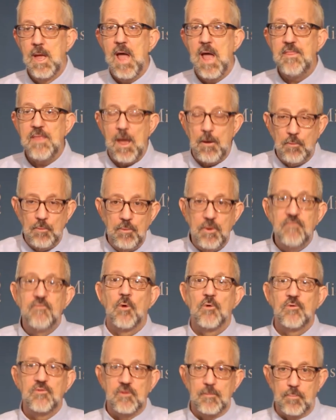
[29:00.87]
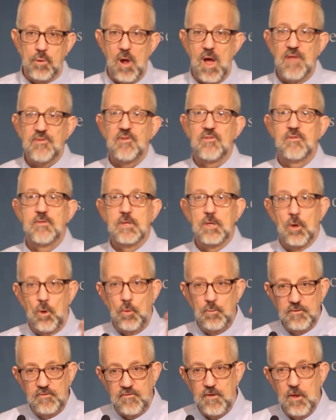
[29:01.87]
And that would reverse the process, and the
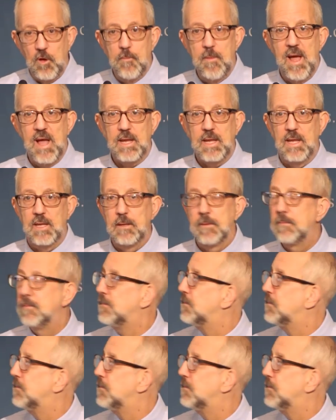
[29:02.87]
gold would flow back in.